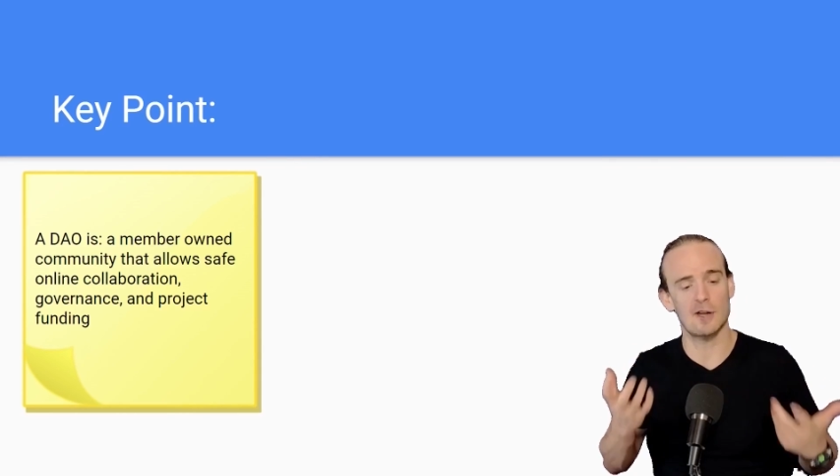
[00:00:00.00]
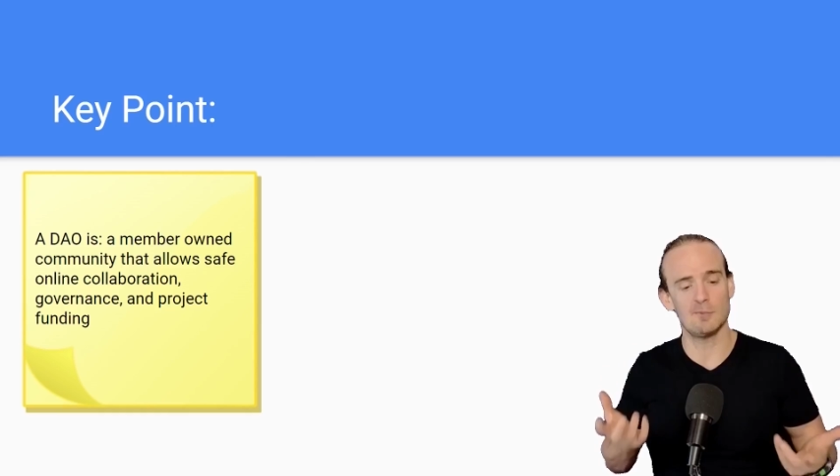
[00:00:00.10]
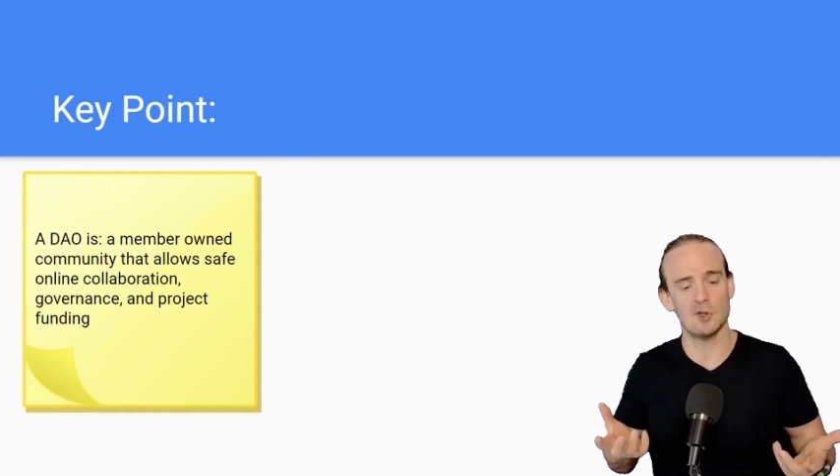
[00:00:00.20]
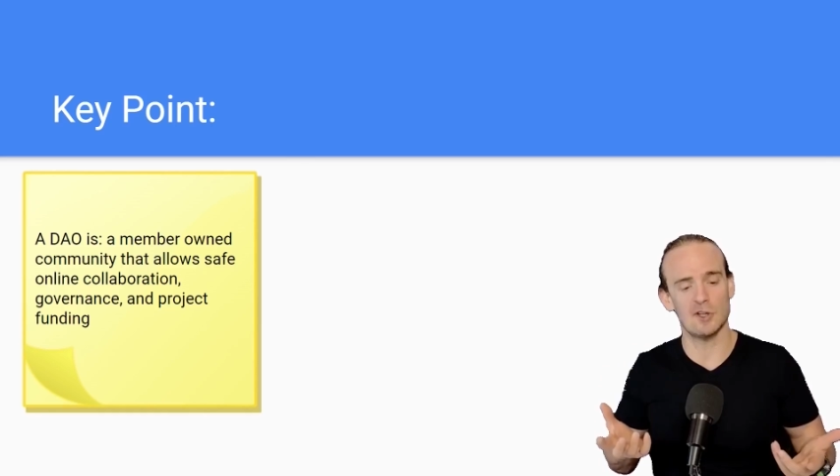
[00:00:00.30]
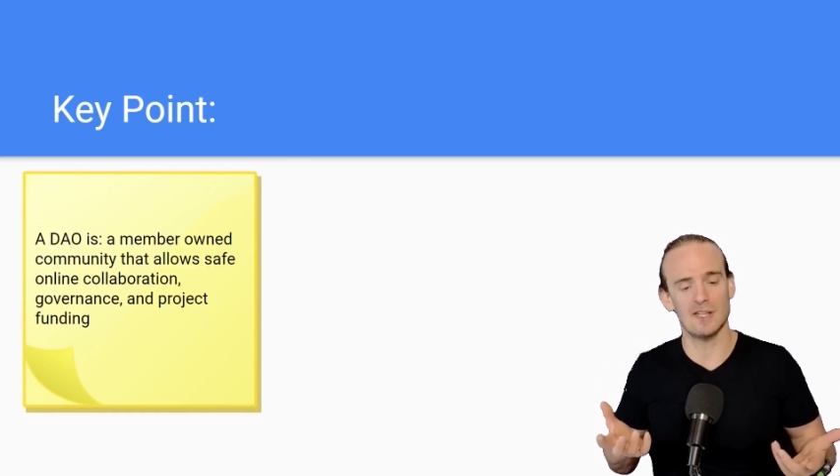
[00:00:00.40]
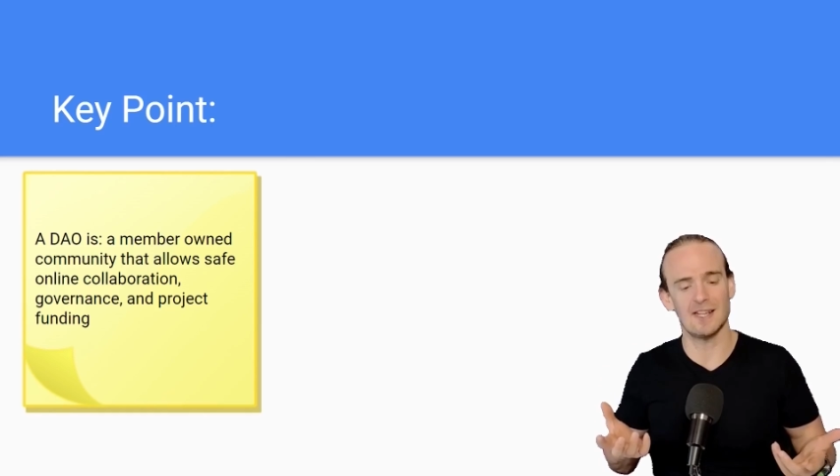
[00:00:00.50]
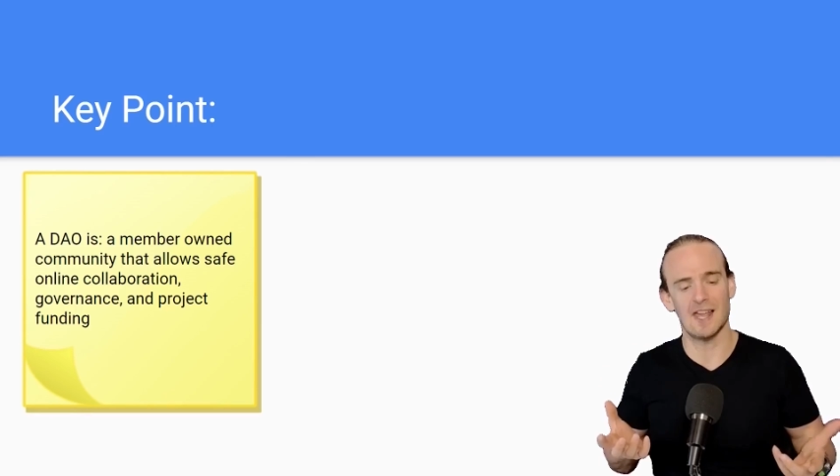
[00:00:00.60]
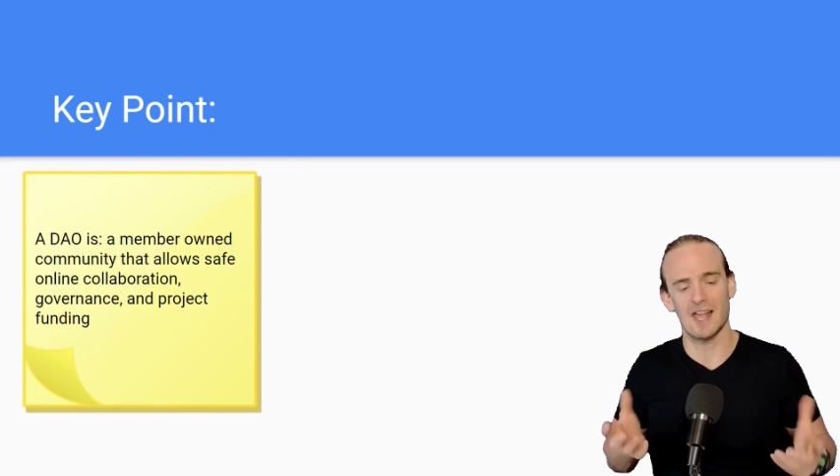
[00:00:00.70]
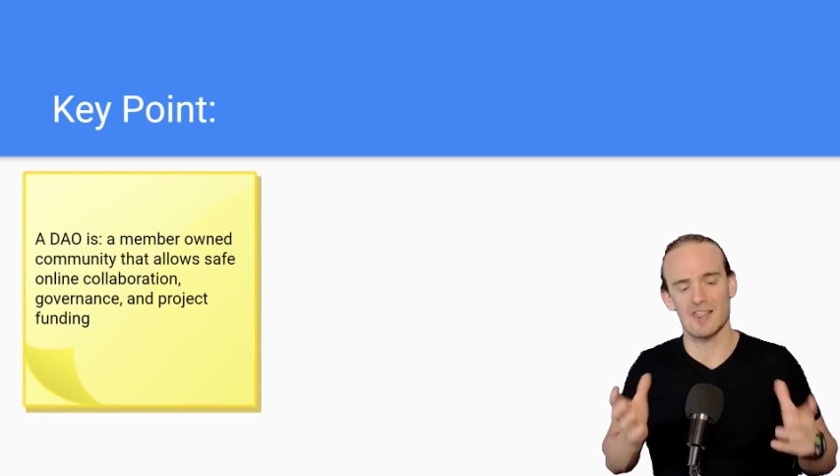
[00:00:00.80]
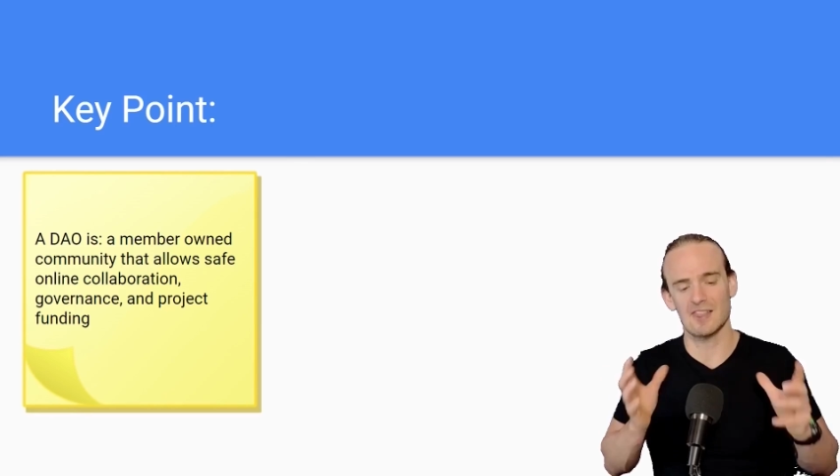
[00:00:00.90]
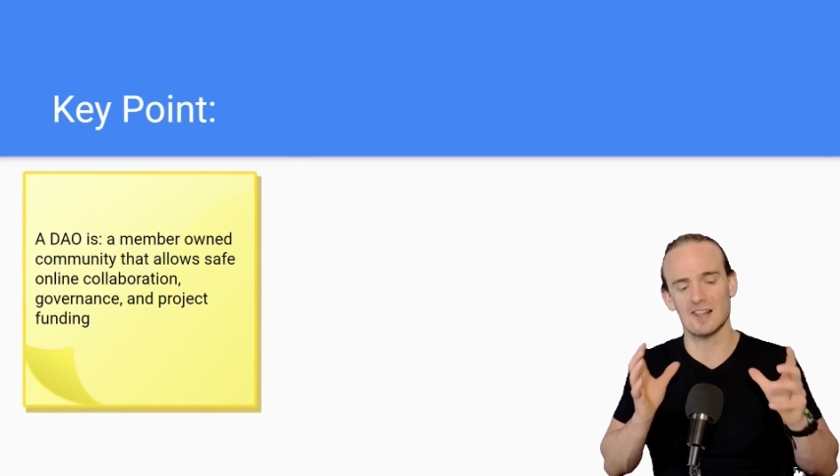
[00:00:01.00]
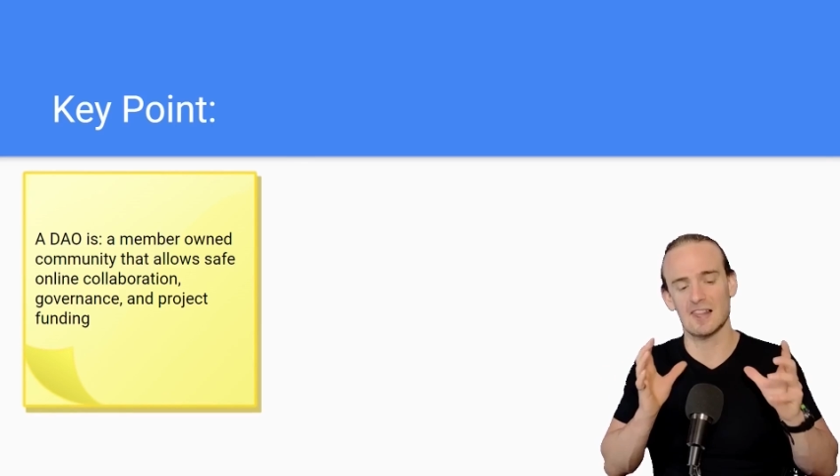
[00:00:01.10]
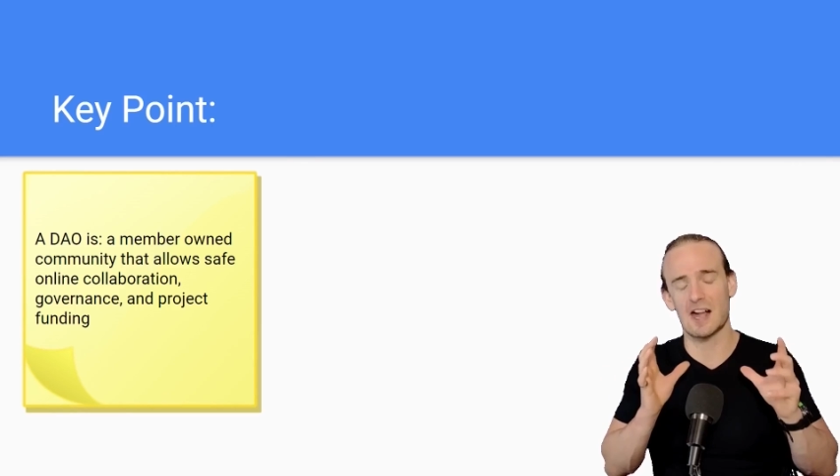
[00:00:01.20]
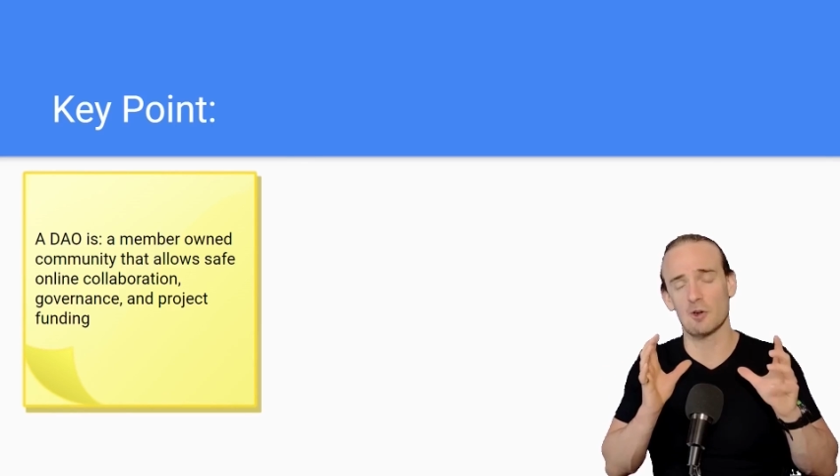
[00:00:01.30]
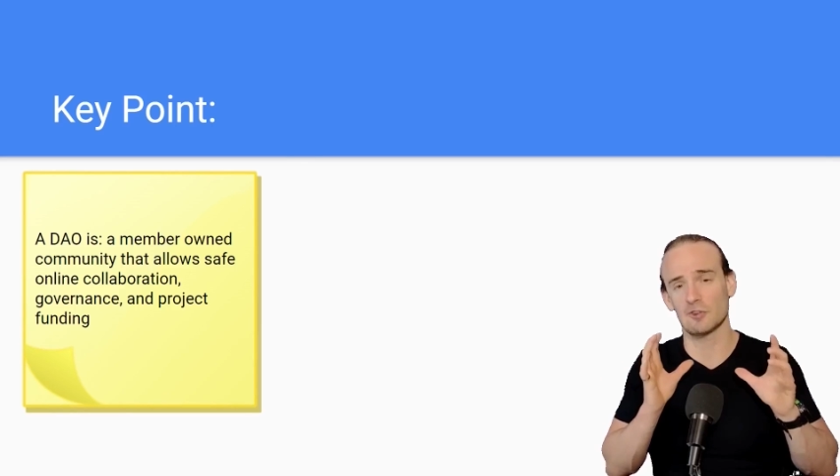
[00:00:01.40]
community that
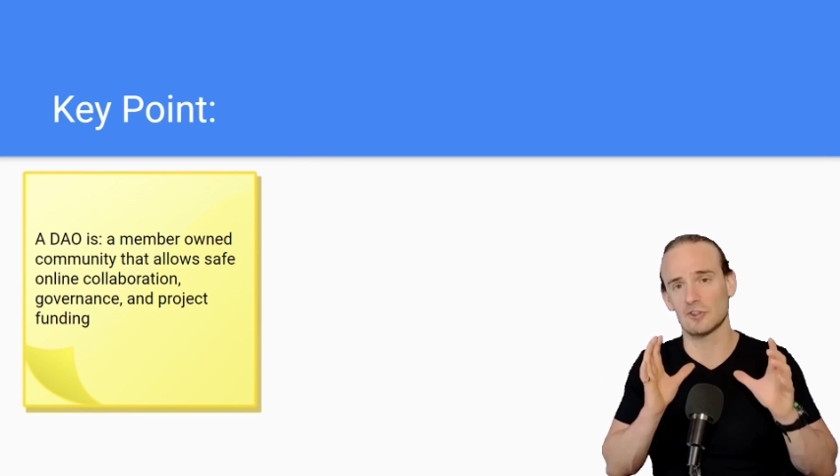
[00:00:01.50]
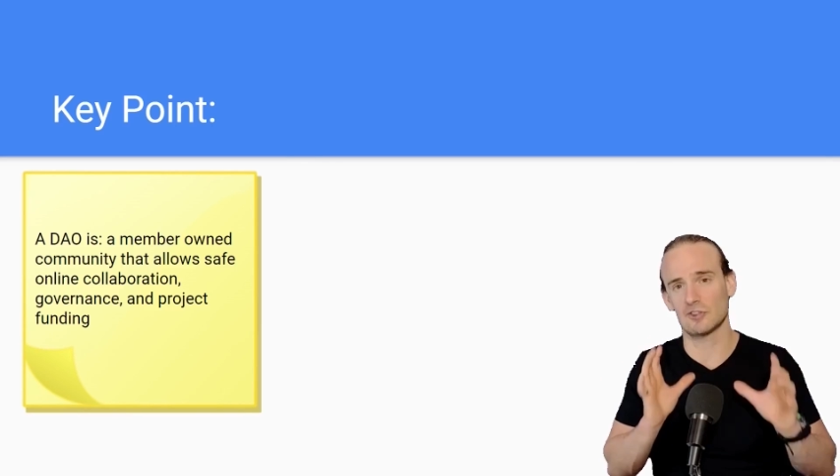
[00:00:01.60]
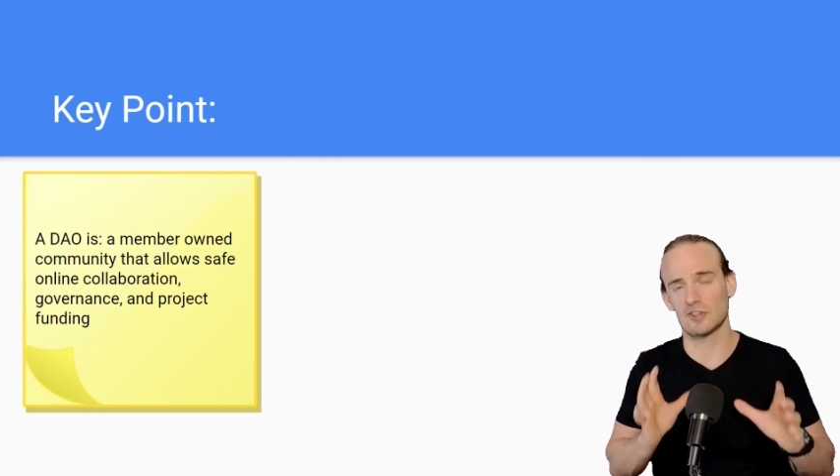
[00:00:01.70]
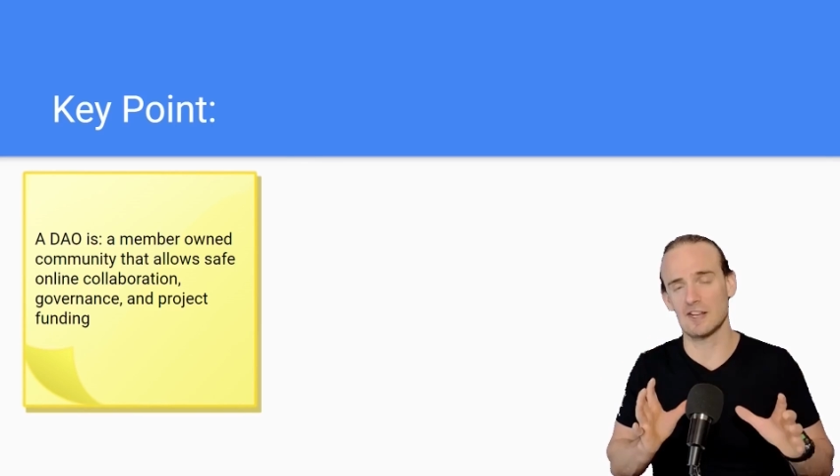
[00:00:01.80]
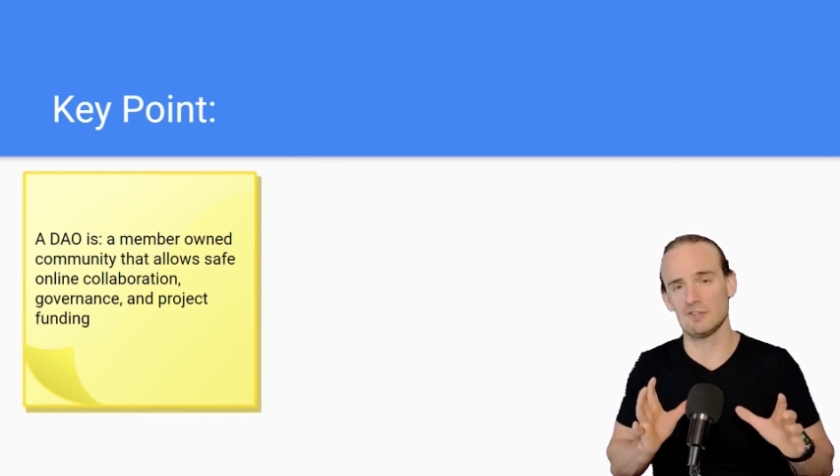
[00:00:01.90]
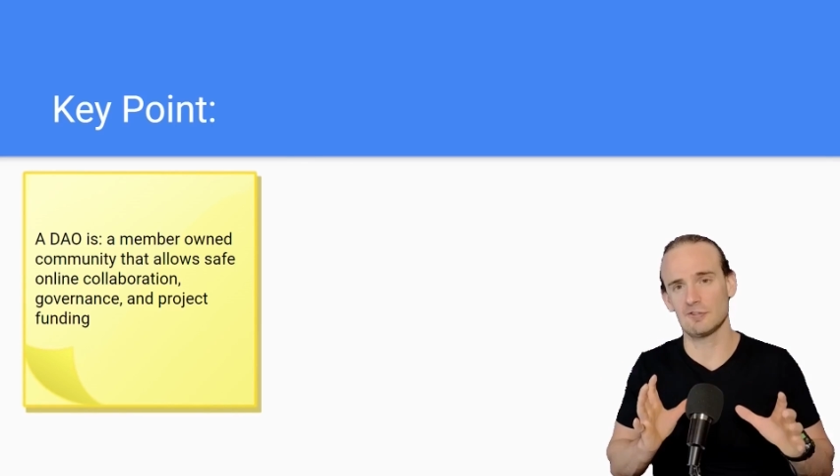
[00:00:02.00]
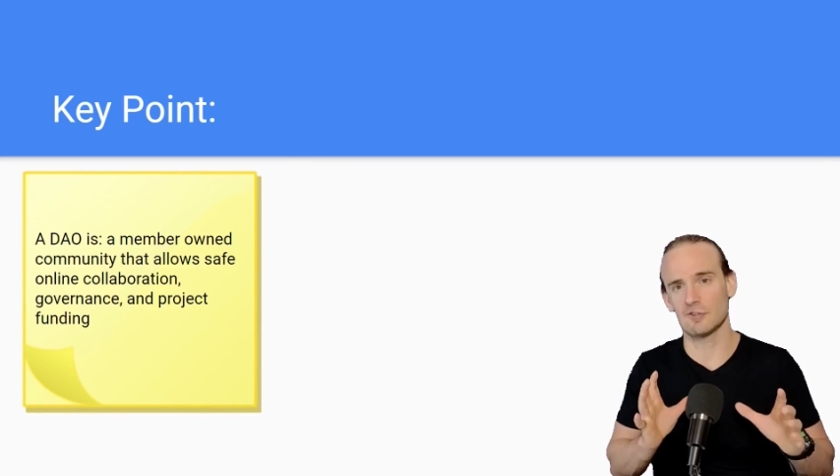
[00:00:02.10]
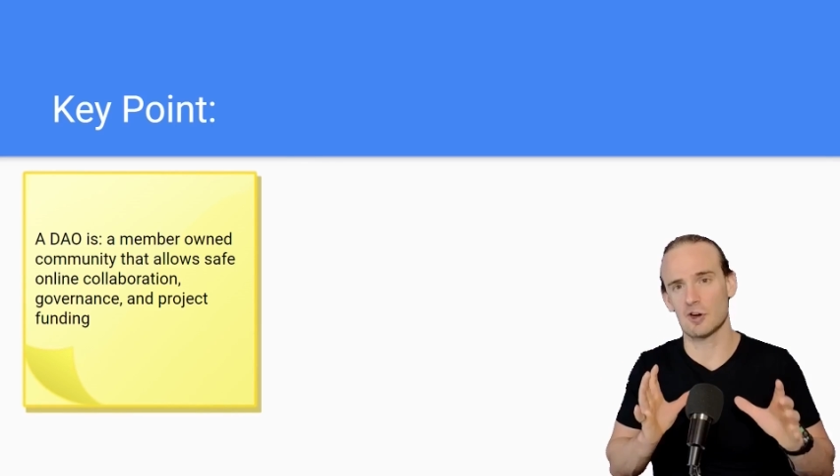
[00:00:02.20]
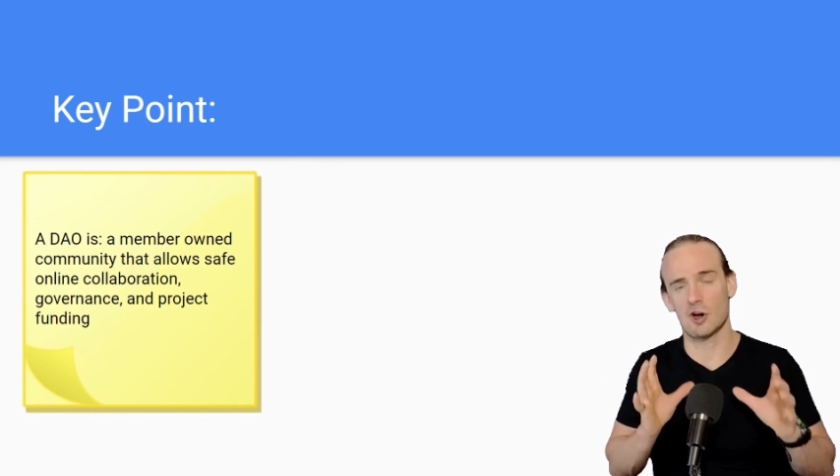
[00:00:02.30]
allows safe